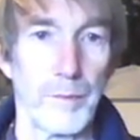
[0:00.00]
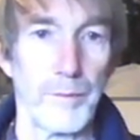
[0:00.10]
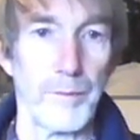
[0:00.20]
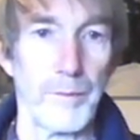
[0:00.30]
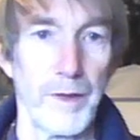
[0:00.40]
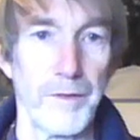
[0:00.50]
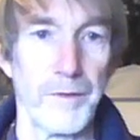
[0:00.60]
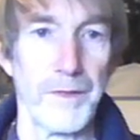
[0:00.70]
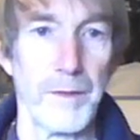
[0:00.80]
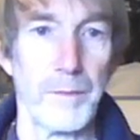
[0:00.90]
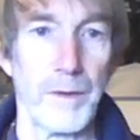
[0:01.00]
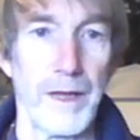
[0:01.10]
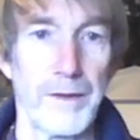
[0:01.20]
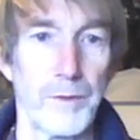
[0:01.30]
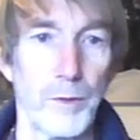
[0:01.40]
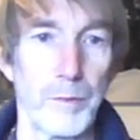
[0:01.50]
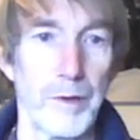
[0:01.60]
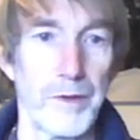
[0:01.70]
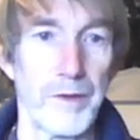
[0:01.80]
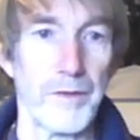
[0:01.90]
Mass of sample and or
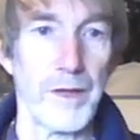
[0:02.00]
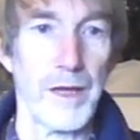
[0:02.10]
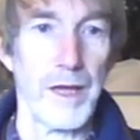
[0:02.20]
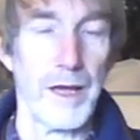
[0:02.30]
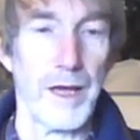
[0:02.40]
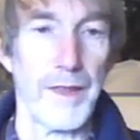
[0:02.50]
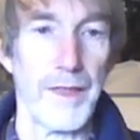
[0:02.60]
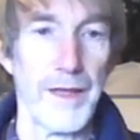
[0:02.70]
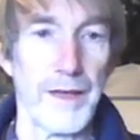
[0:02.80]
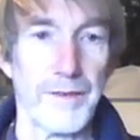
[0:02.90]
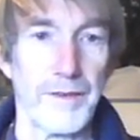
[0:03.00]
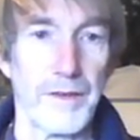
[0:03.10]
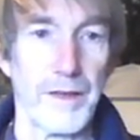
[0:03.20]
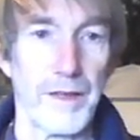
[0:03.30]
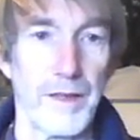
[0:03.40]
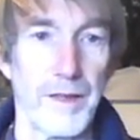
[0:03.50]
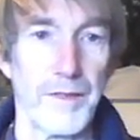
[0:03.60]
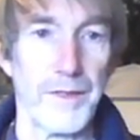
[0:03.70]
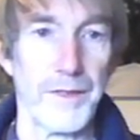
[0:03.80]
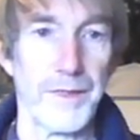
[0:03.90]
product, and that is
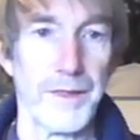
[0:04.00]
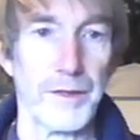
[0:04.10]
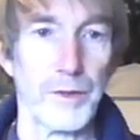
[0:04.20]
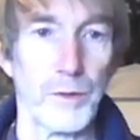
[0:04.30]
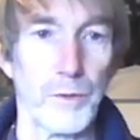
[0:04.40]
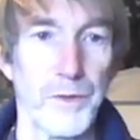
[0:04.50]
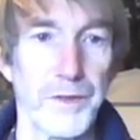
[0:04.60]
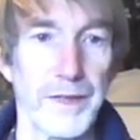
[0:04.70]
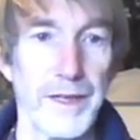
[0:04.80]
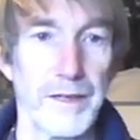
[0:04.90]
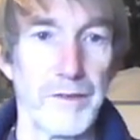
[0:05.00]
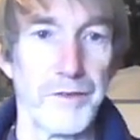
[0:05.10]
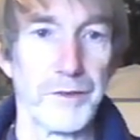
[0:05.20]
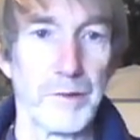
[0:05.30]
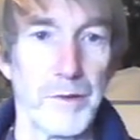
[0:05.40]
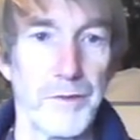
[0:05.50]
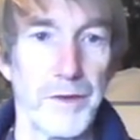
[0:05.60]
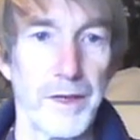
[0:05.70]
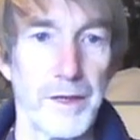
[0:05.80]
this thing called scale of scrutiny.